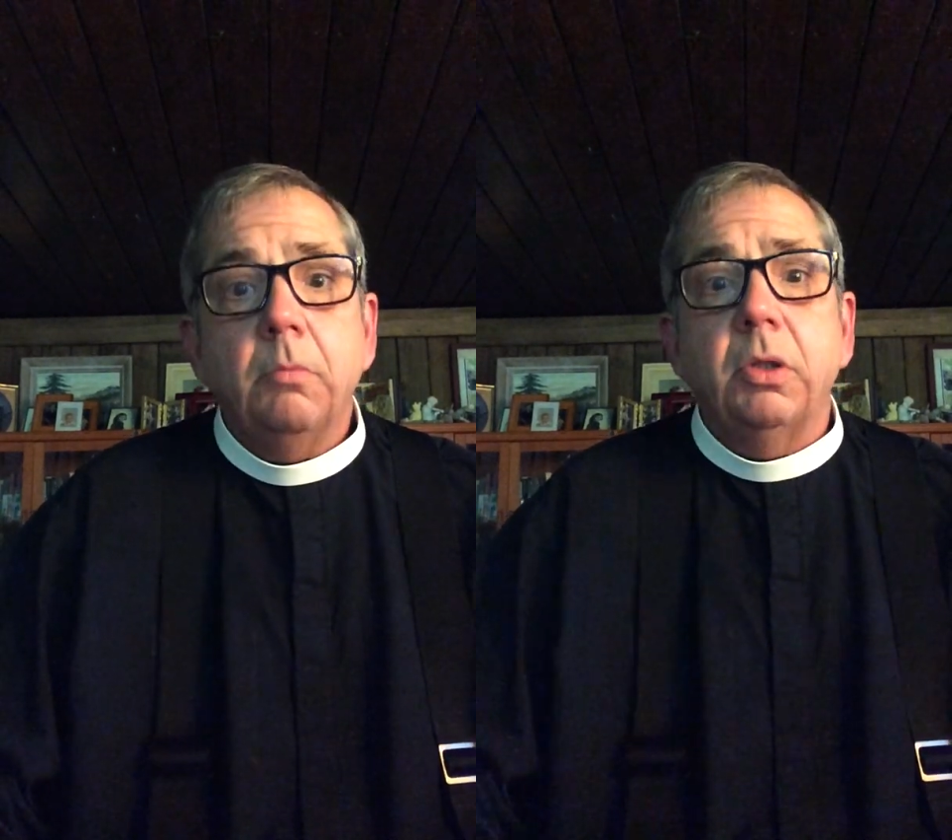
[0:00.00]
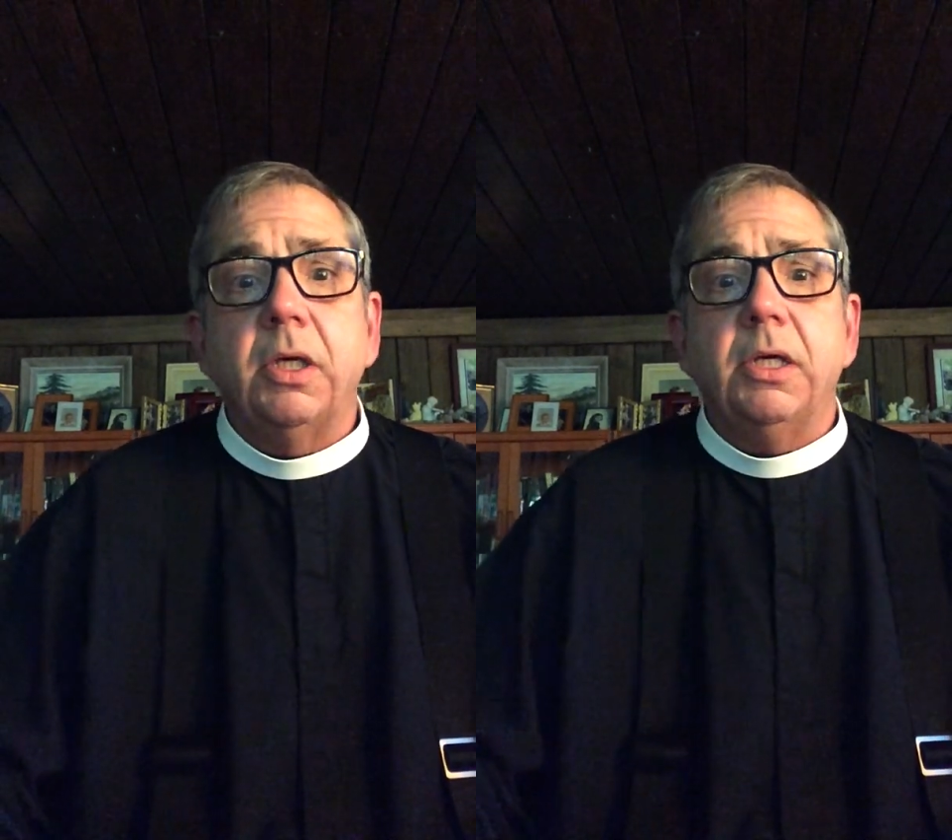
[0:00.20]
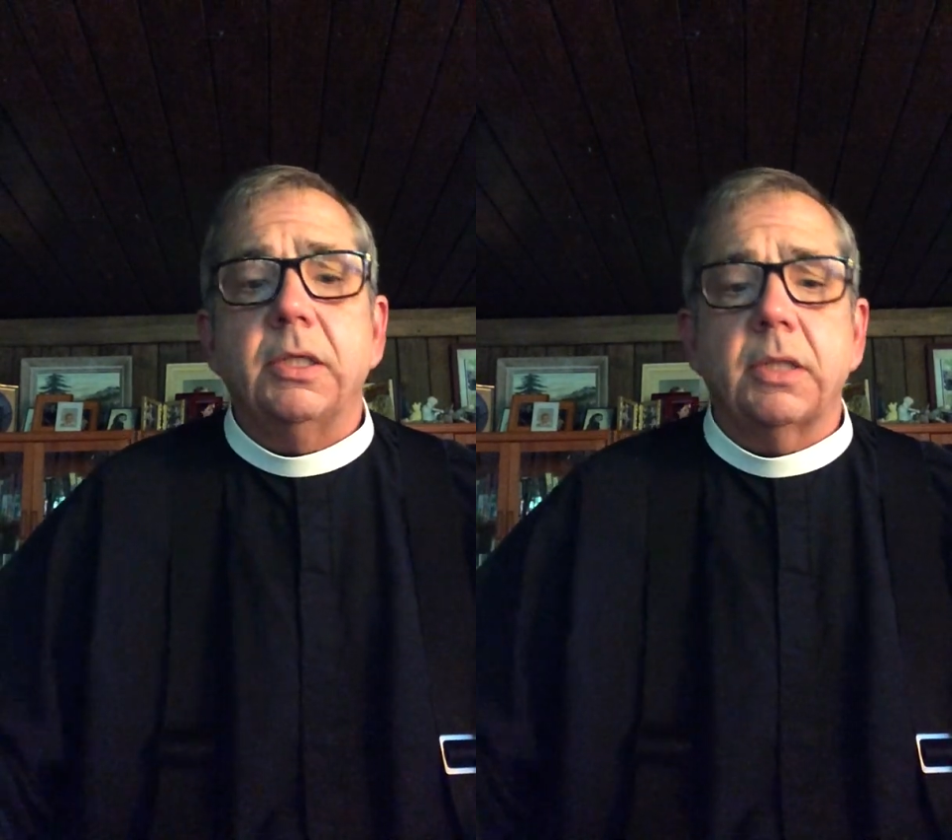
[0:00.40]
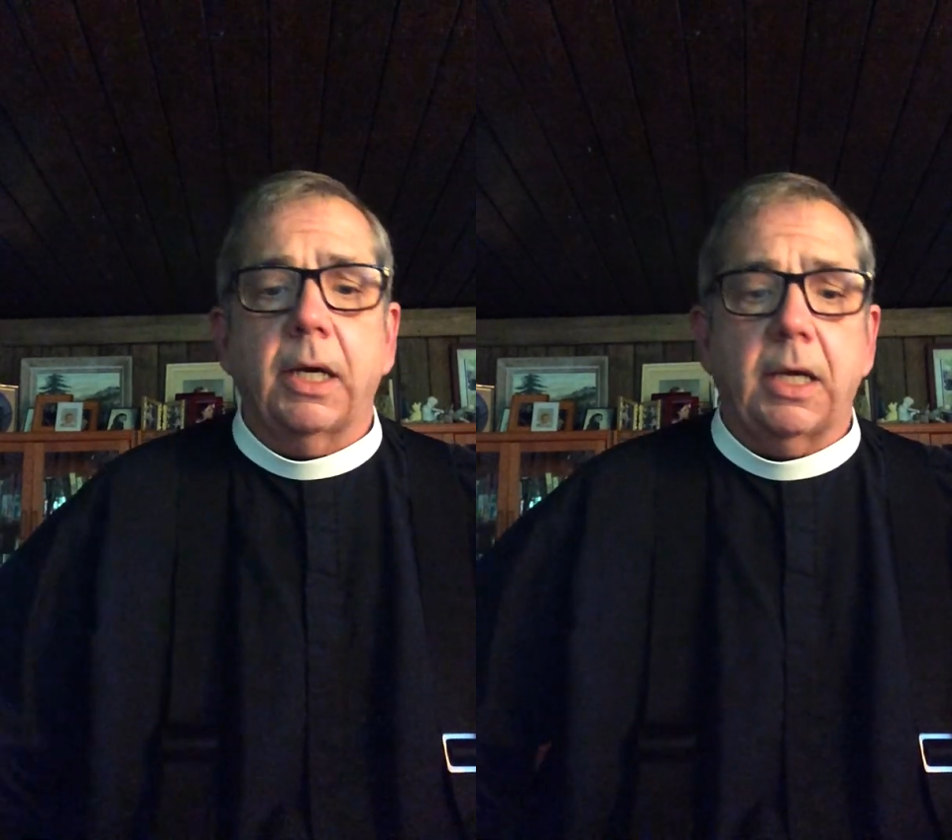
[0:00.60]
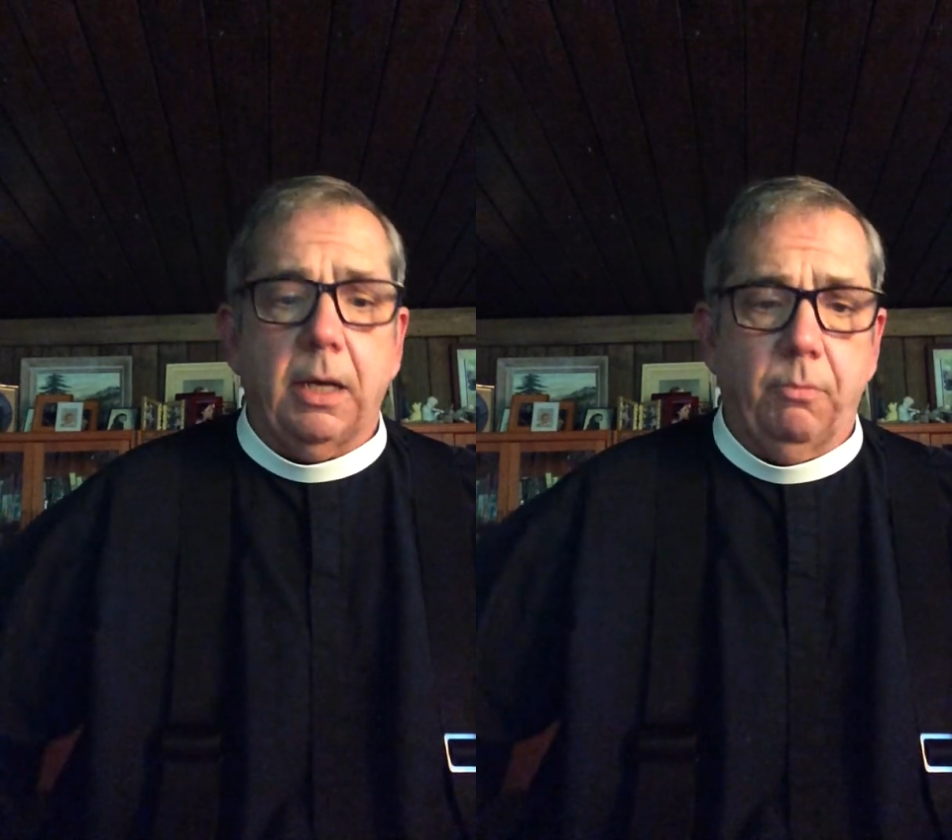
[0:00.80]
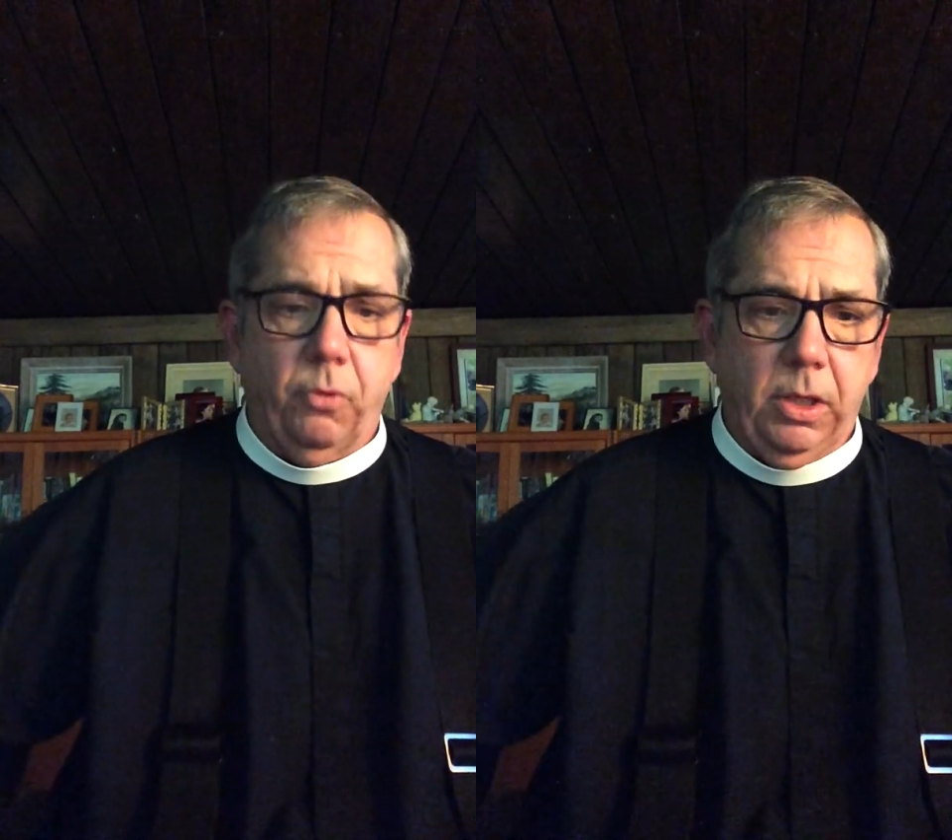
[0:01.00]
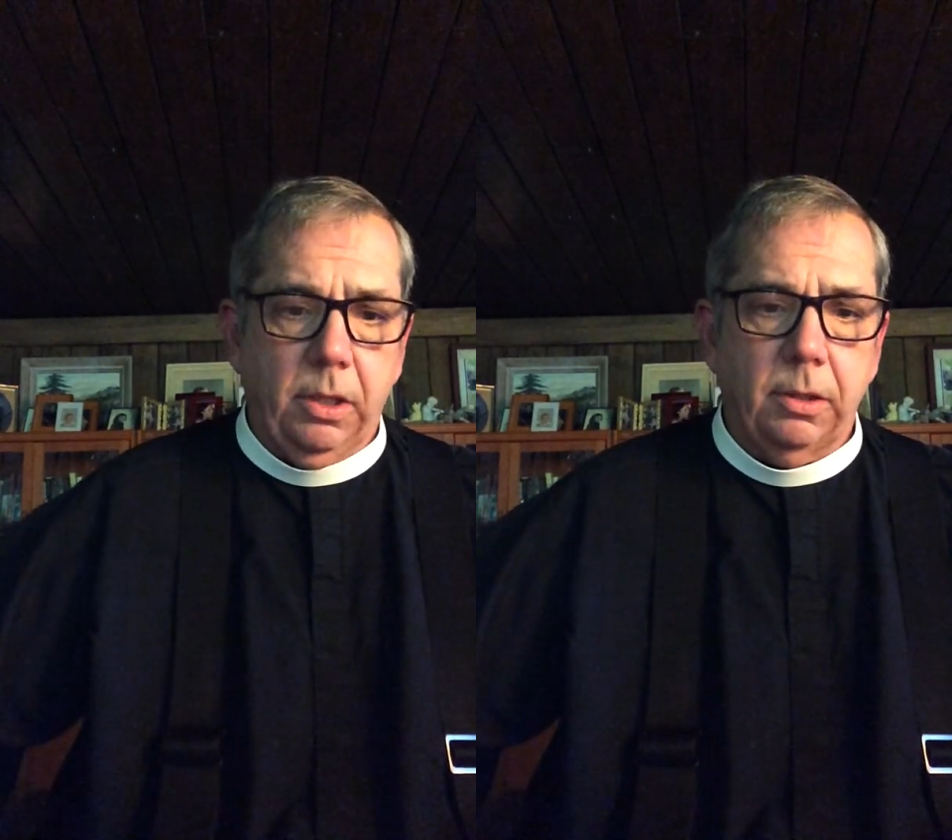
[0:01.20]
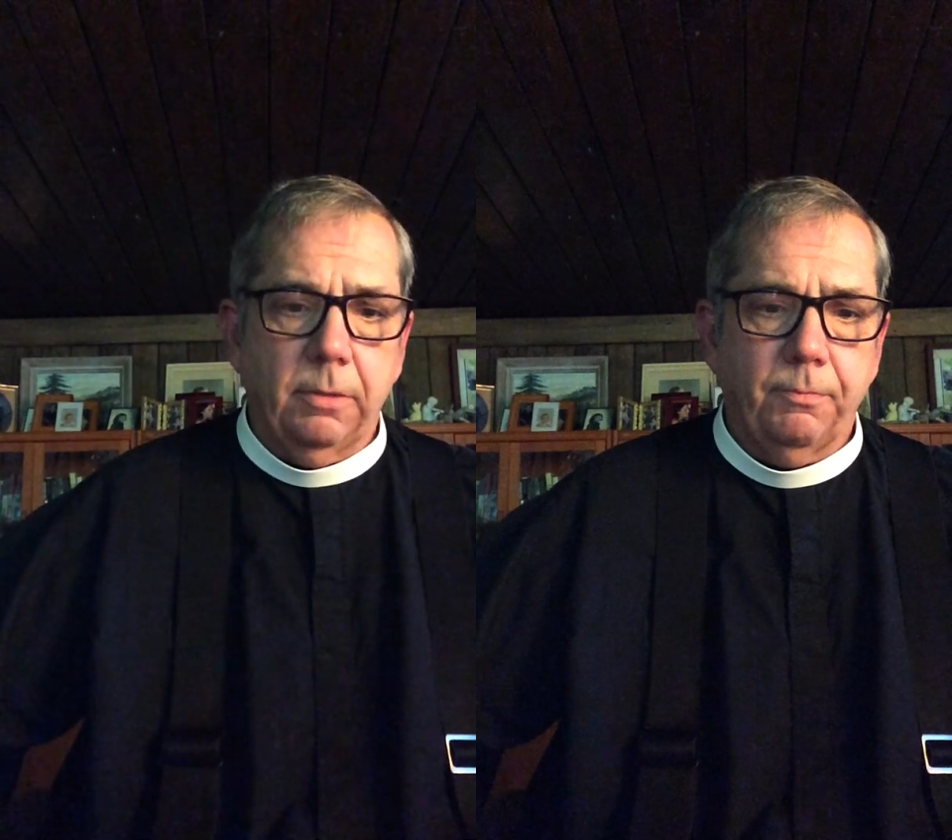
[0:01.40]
please, I can't breathe.